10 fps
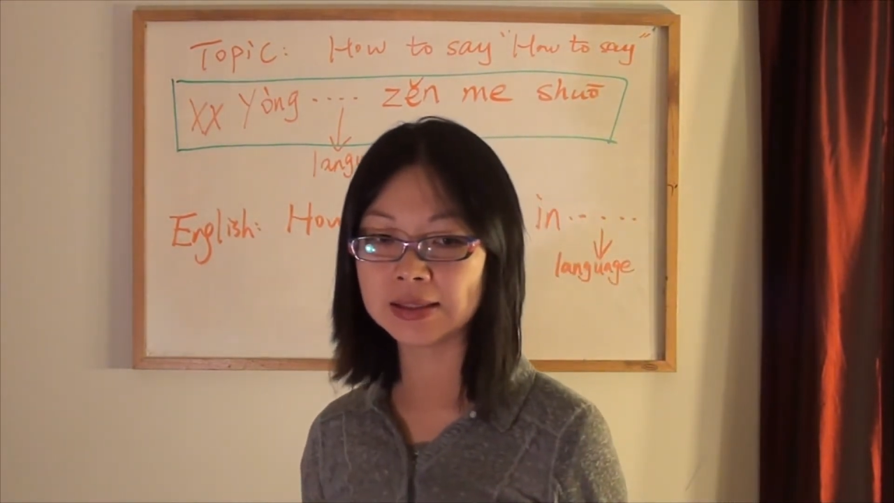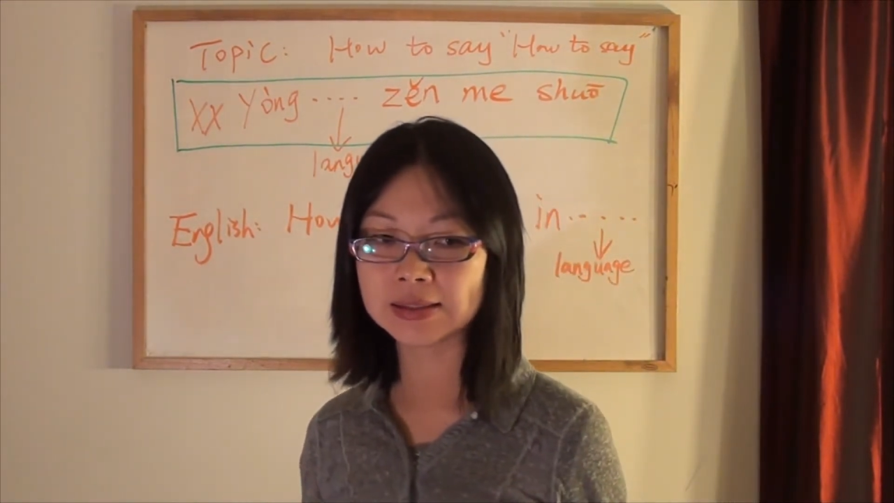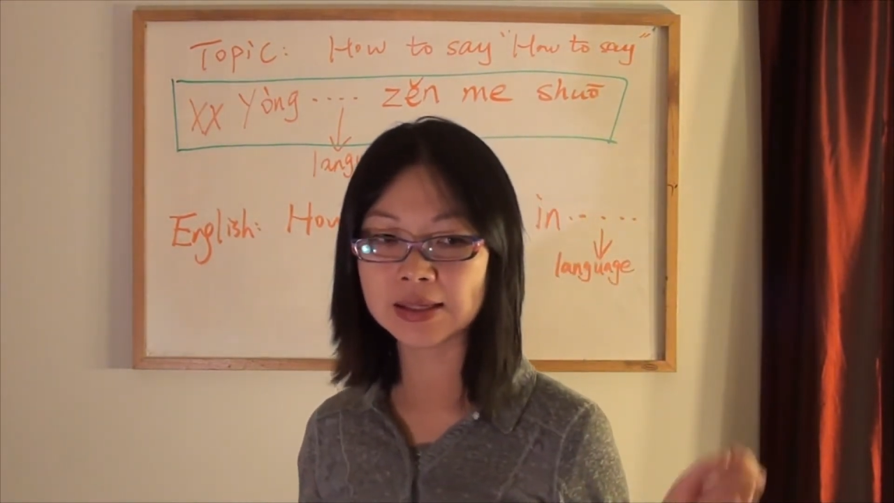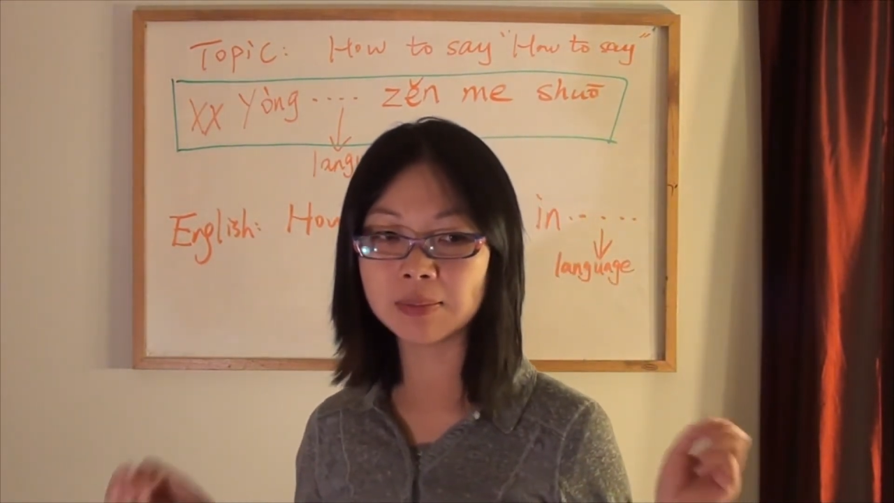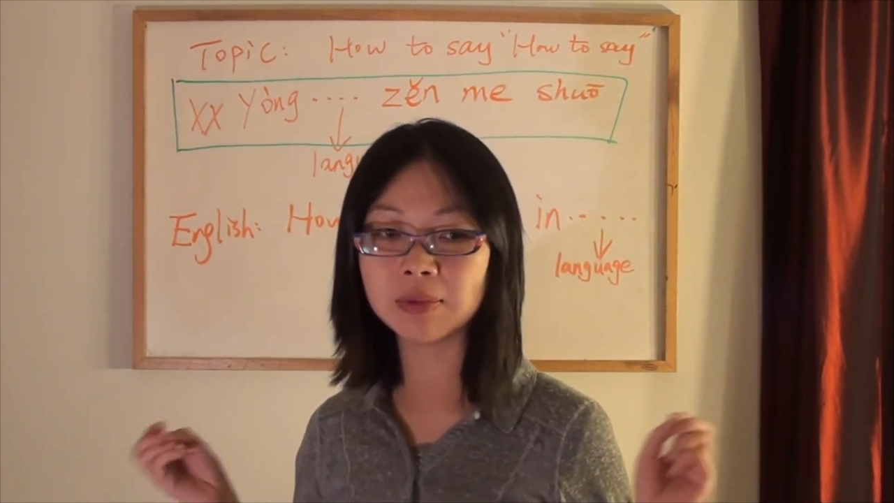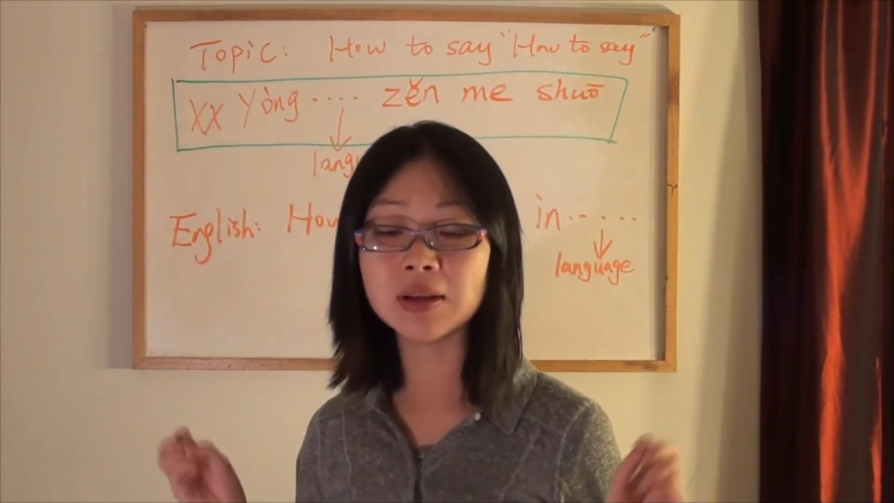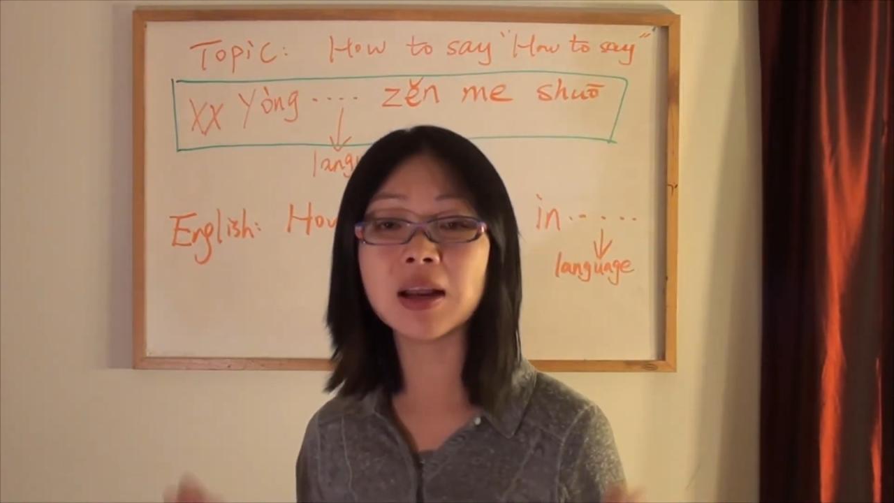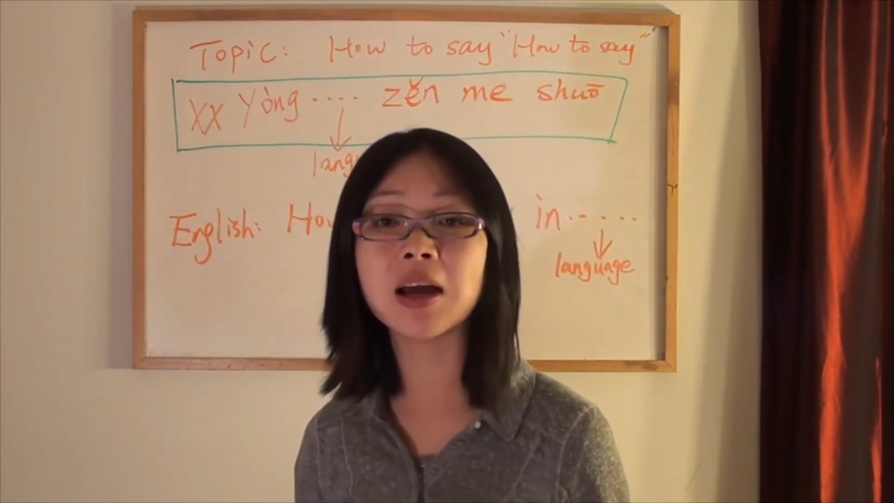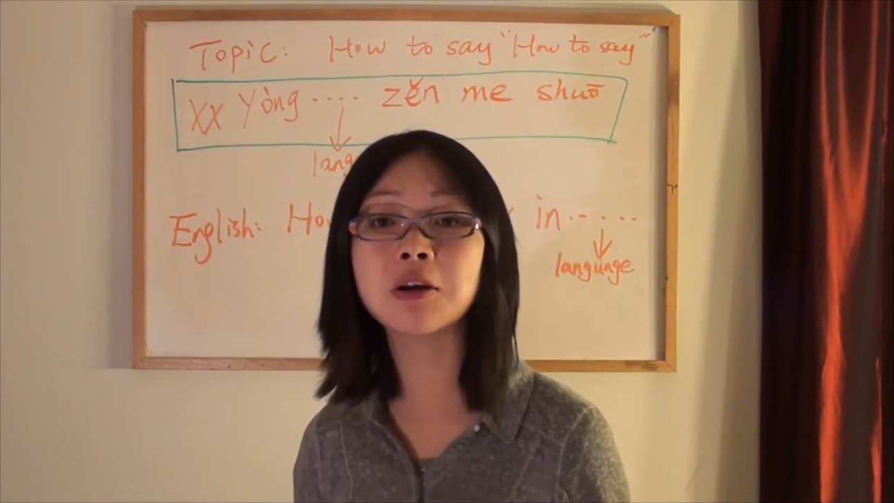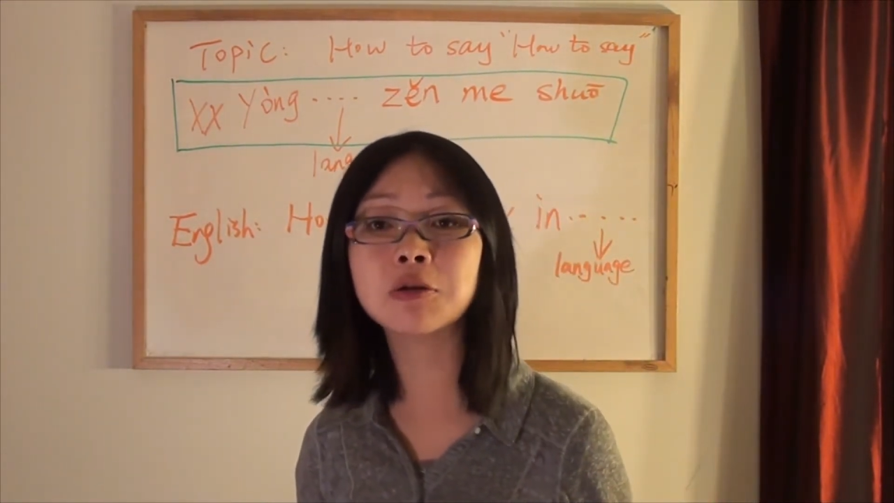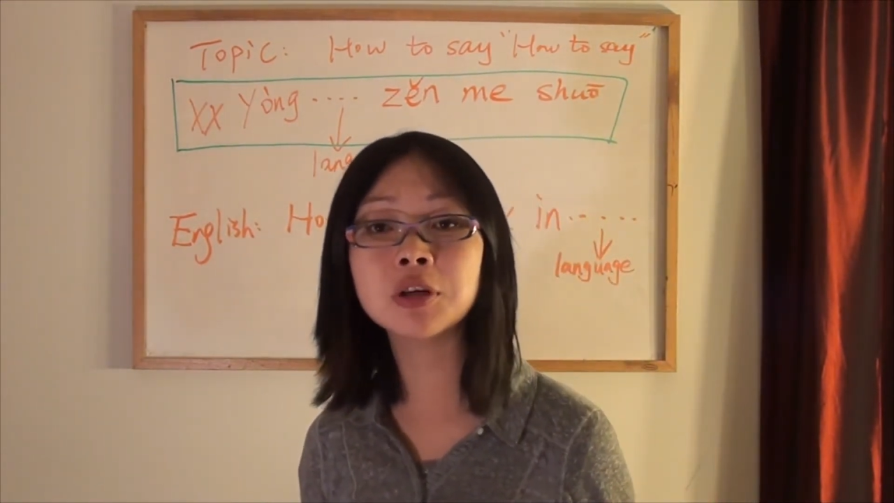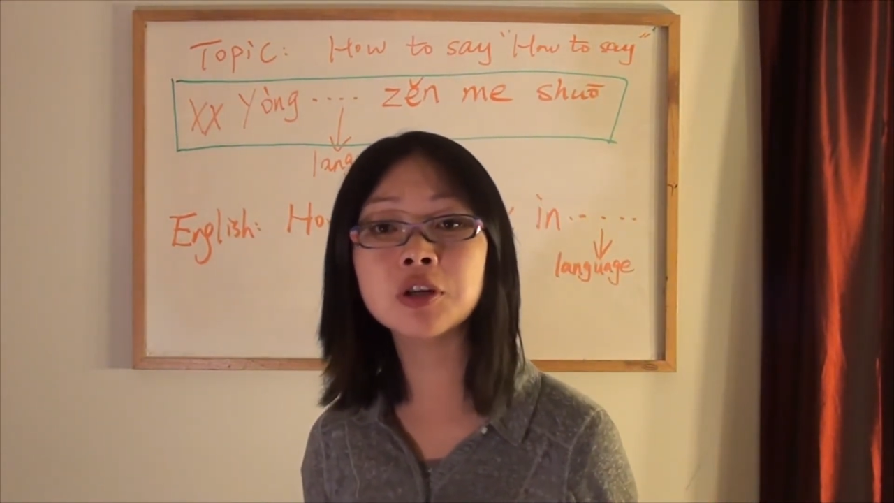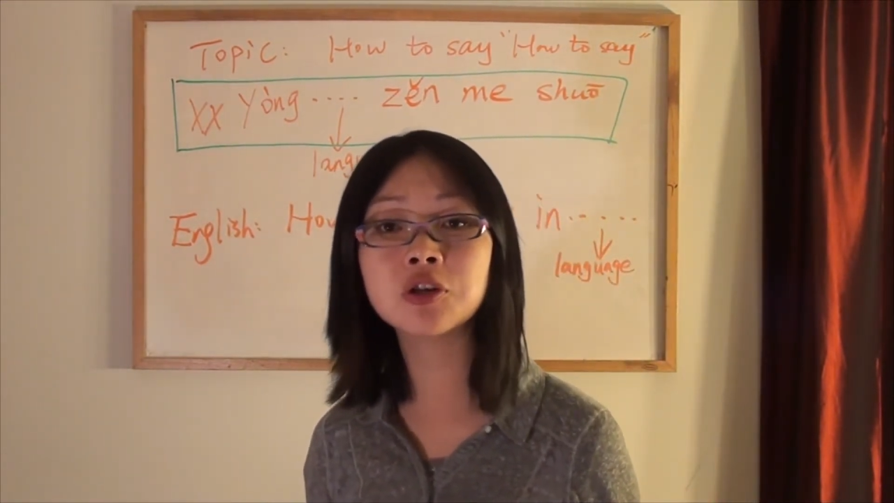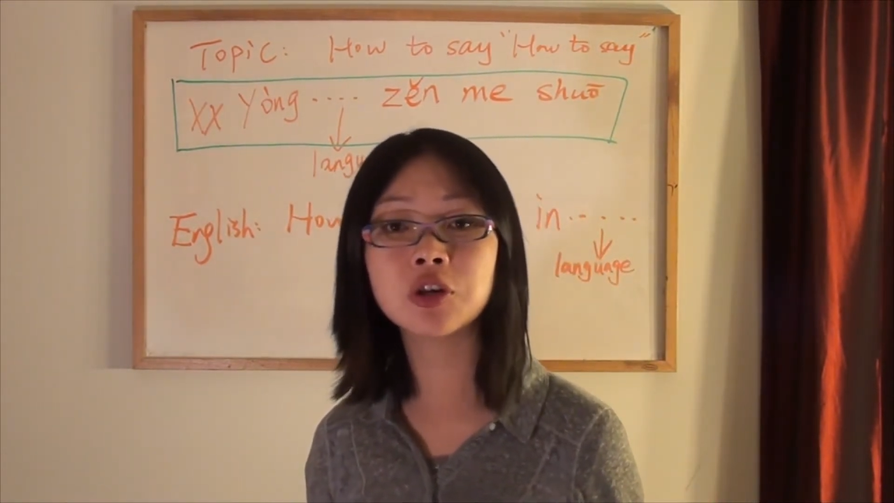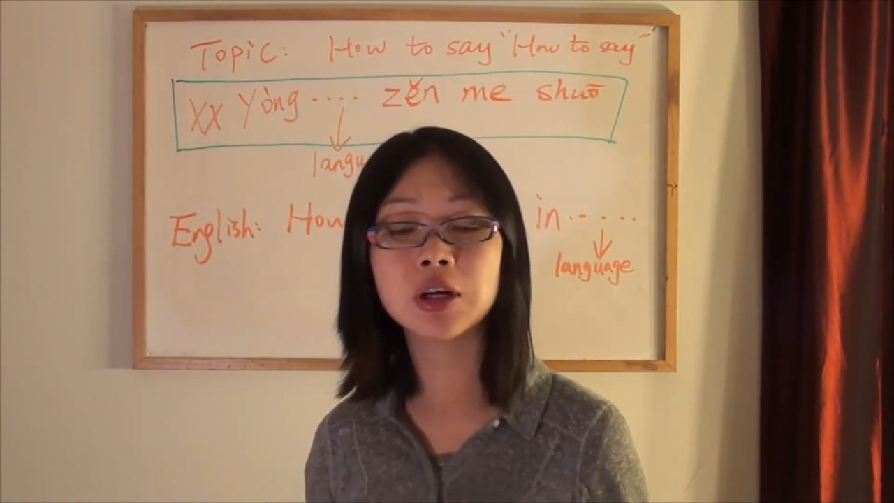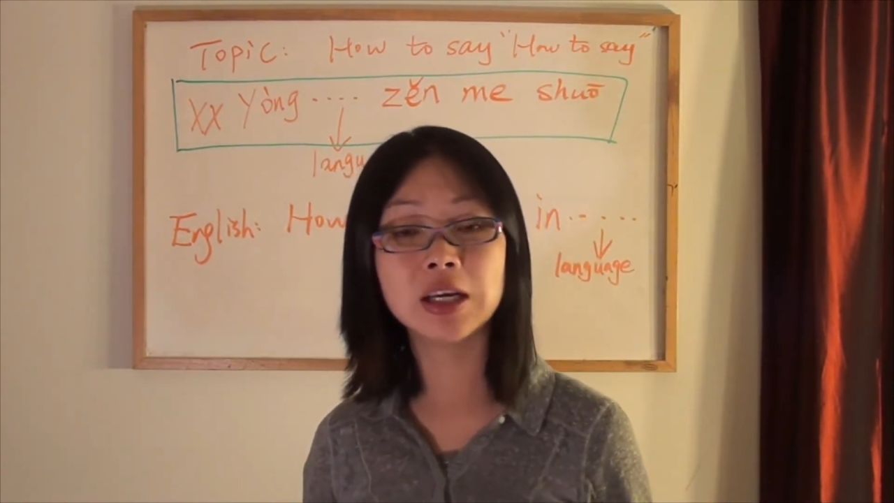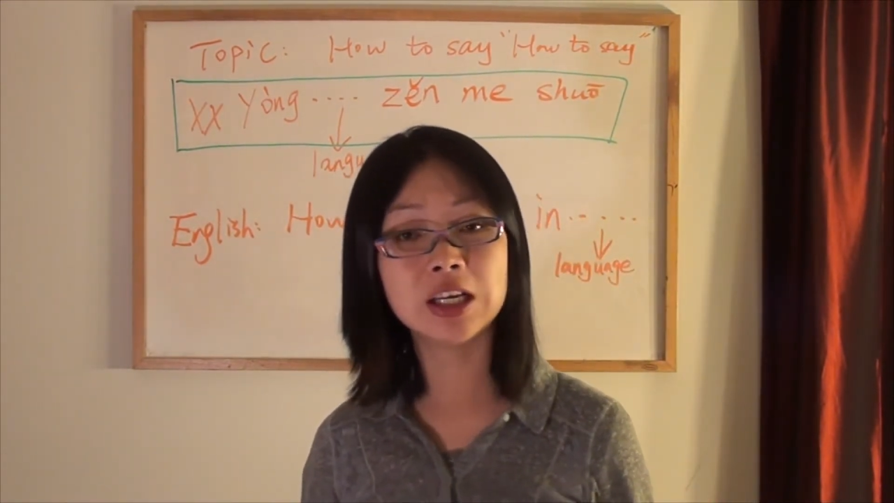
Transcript: some language